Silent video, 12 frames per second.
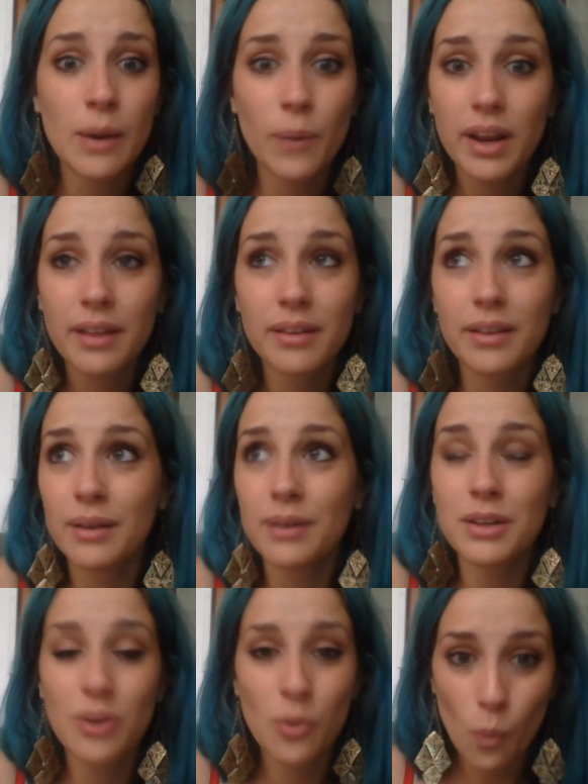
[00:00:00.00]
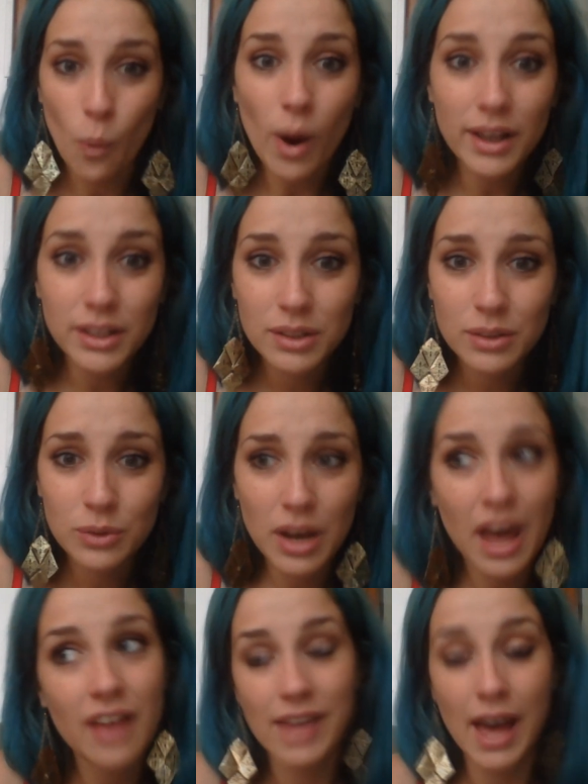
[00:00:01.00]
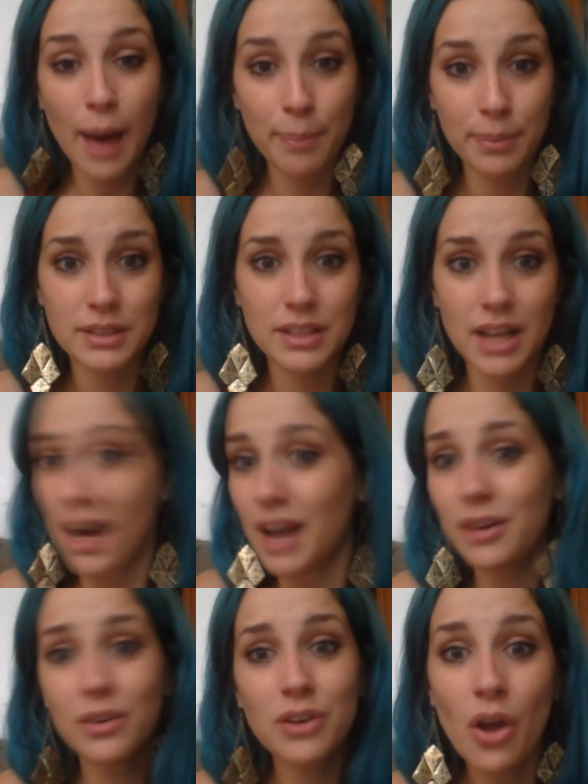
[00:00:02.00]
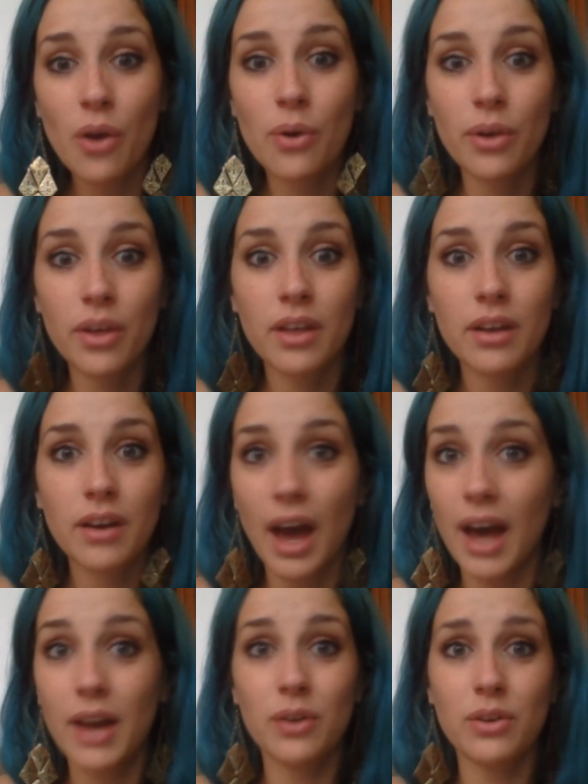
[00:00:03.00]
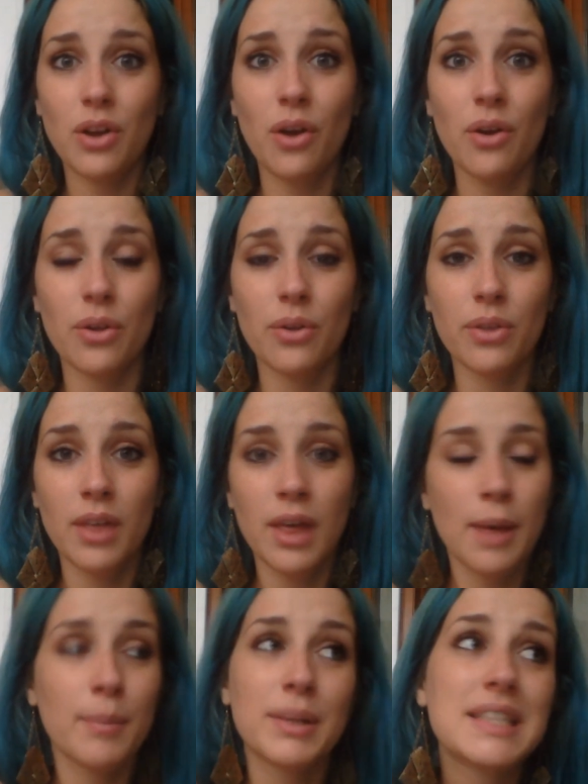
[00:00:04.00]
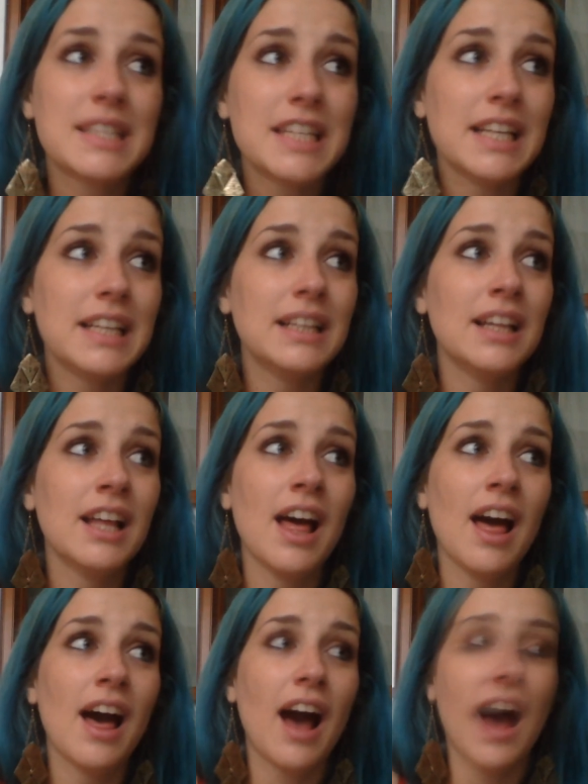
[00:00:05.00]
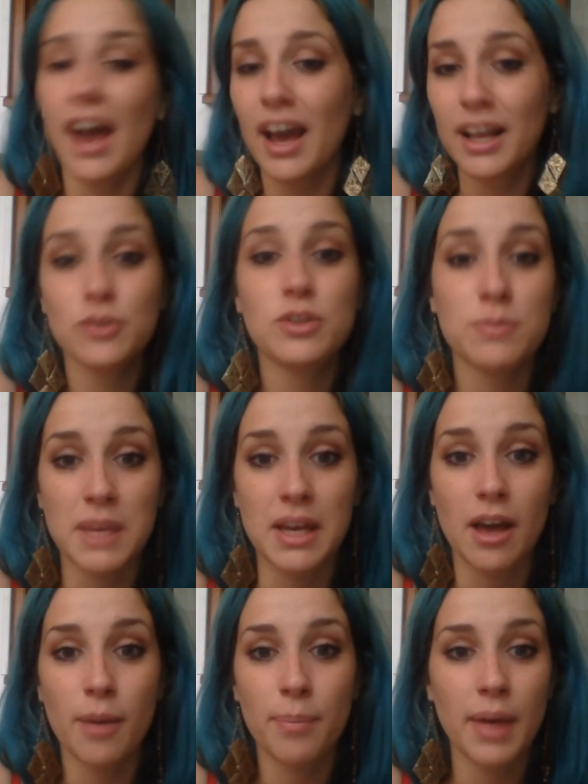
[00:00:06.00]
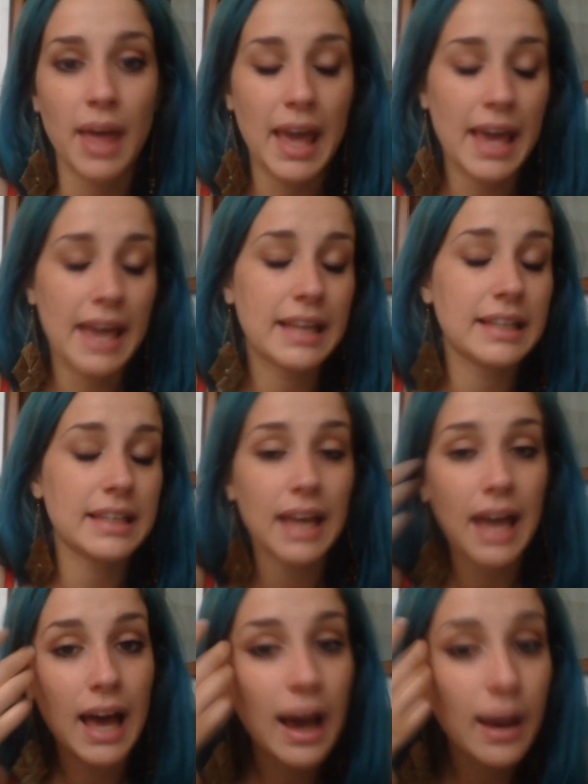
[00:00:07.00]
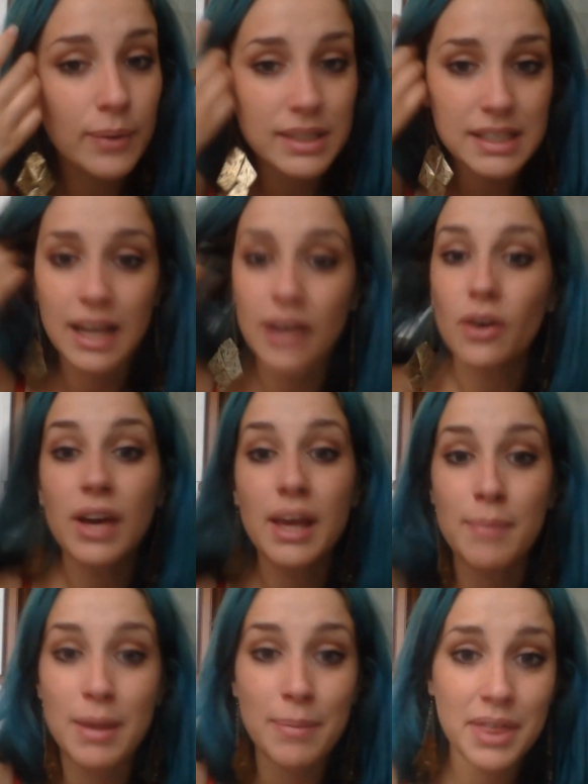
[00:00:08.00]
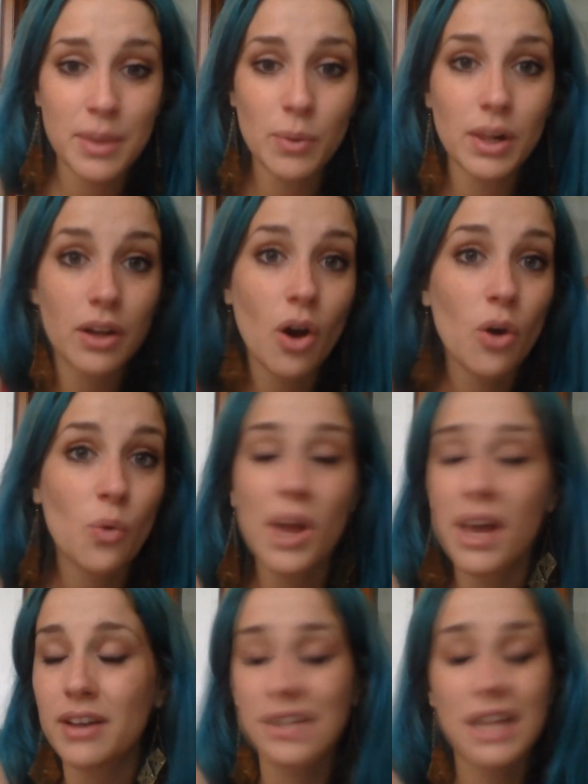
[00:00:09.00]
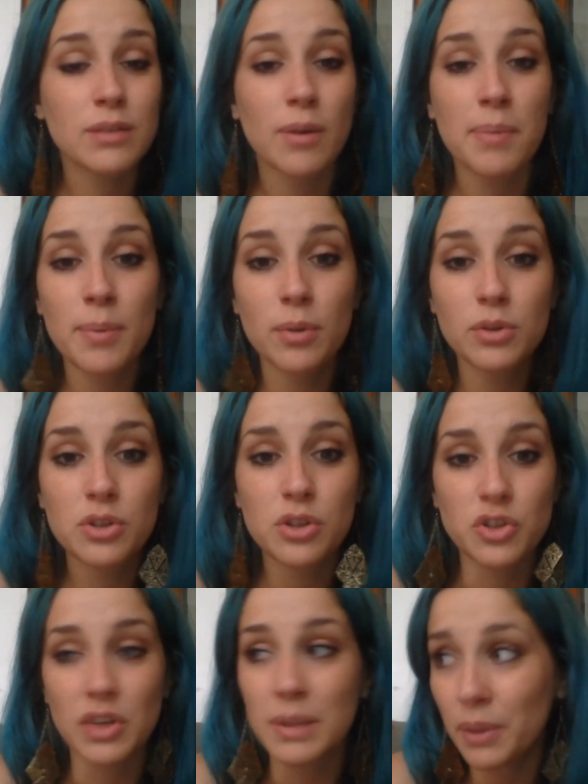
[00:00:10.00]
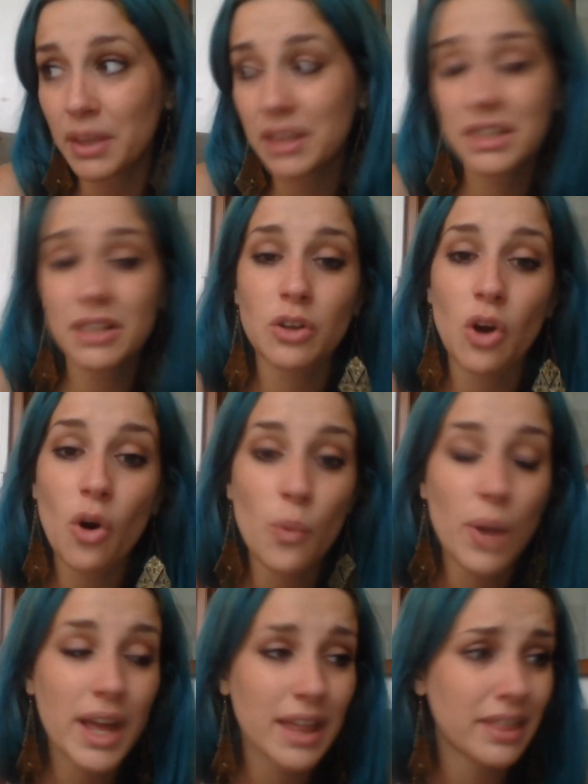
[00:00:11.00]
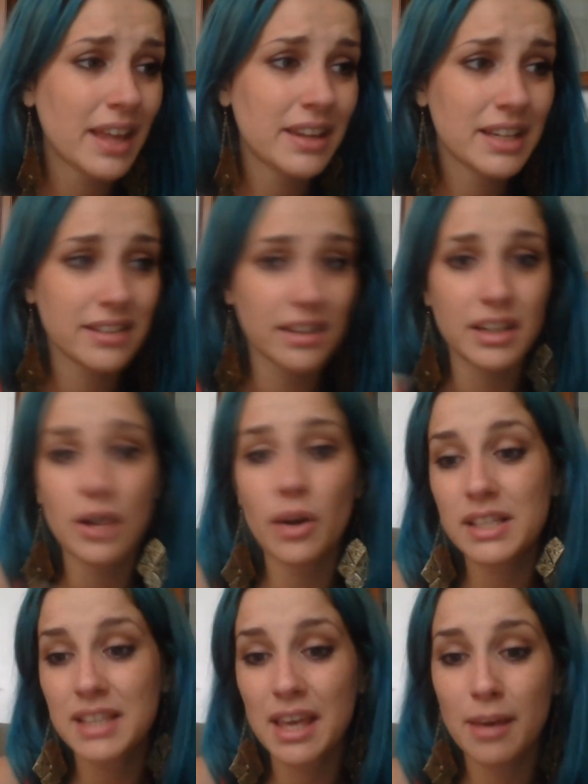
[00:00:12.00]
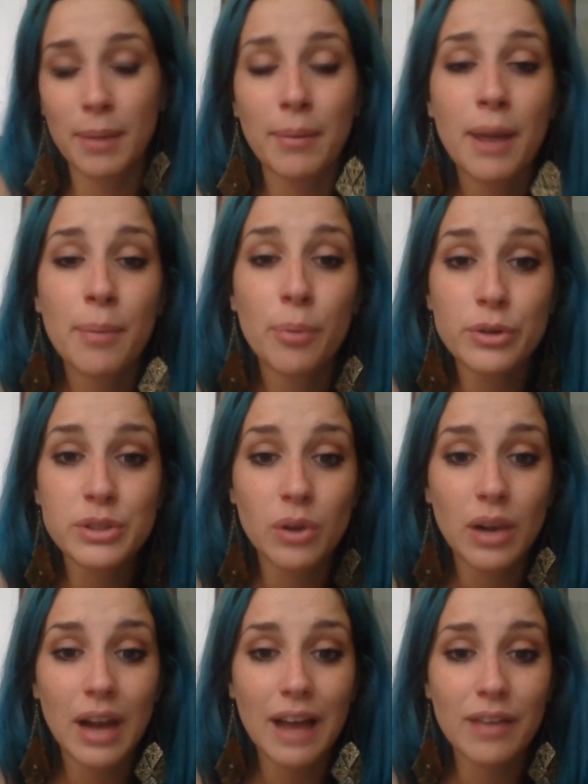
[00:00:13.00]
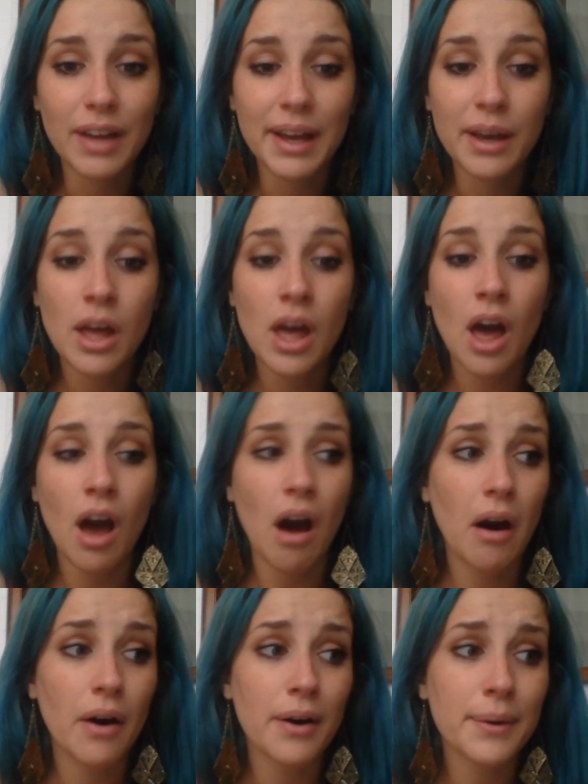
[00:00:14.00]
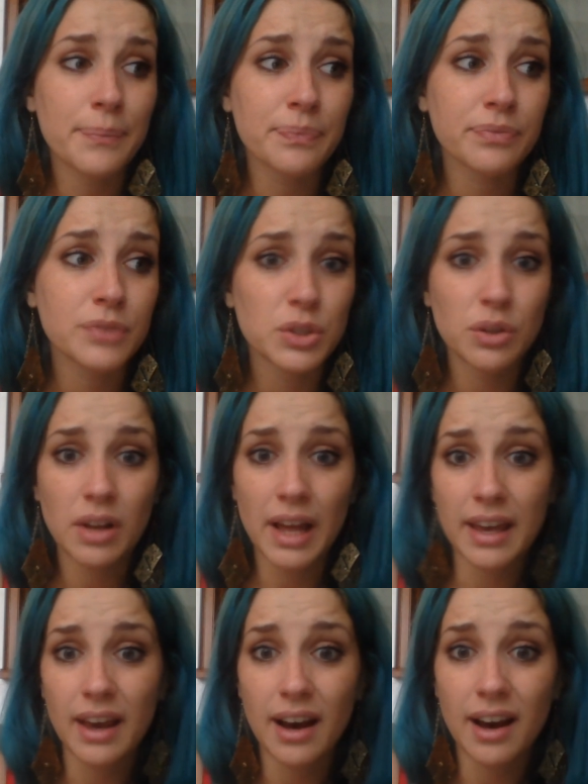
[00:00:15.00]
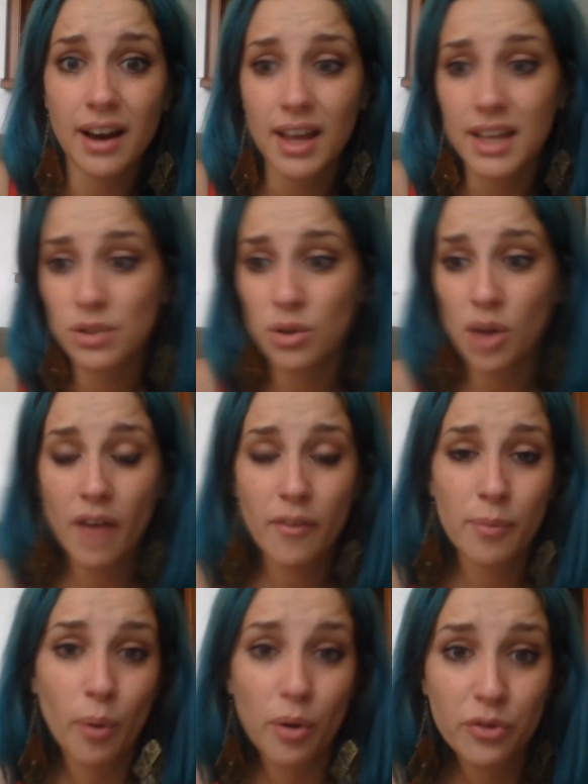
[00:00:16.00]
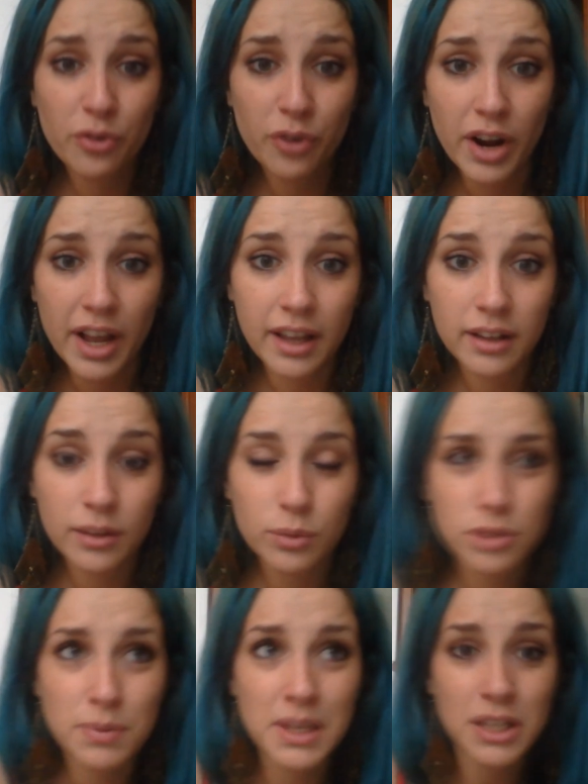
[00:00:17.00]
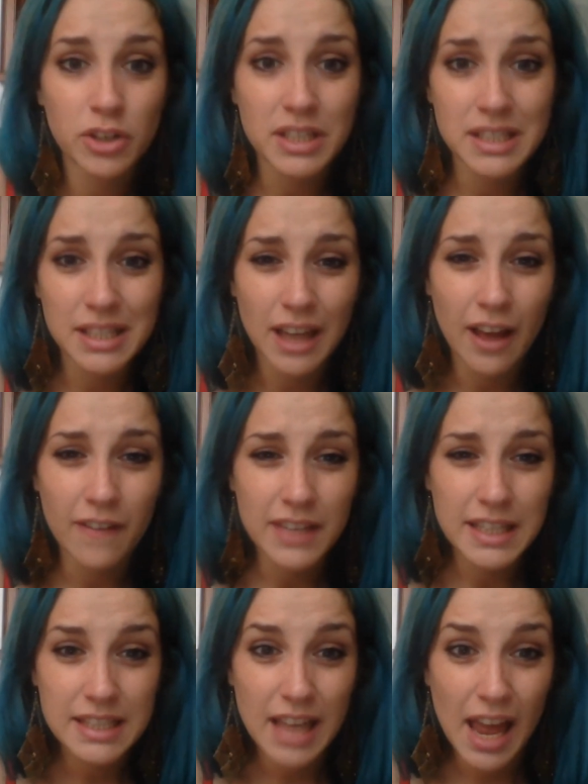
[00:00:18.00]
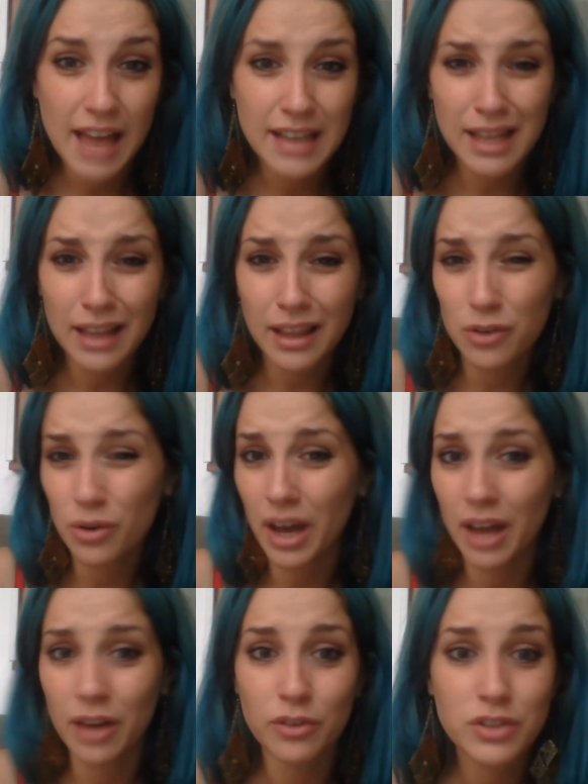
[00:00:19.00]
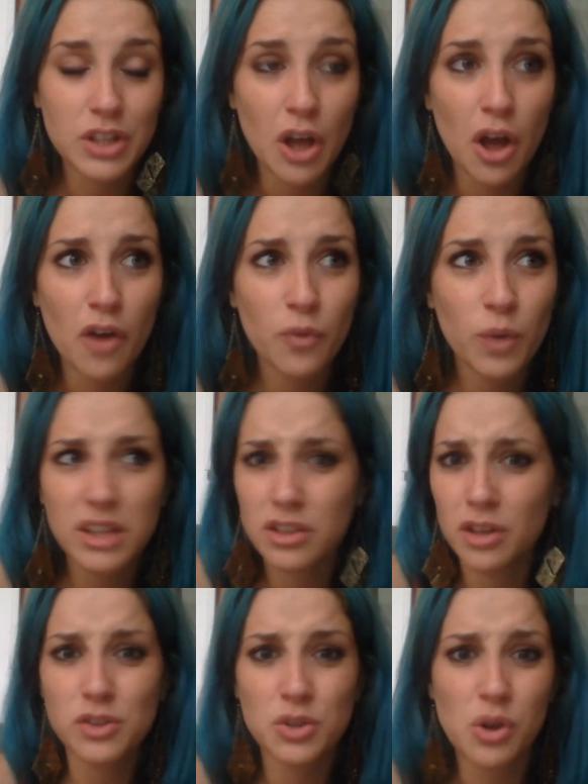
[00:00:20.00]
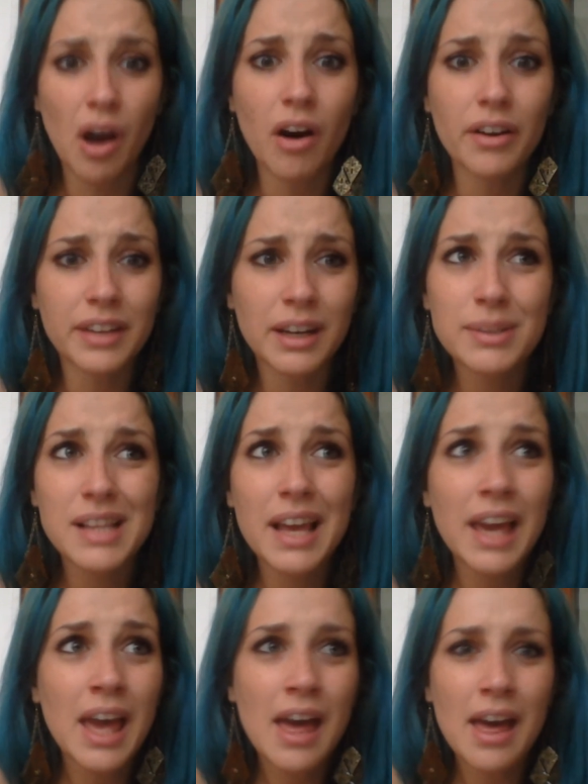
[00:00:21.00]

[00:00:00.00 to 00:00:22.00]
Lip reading: What could have happened? I don't know. But still, I had to speak up, and I was like, okay, maybe they will go away because that's what people do usually, but they didn't go away. And then they started asking about my personal life, like, do you like guys? Do you have a boyfriend? Would you be interested in having sex? That kind of stuff. What turns you on? And I was like,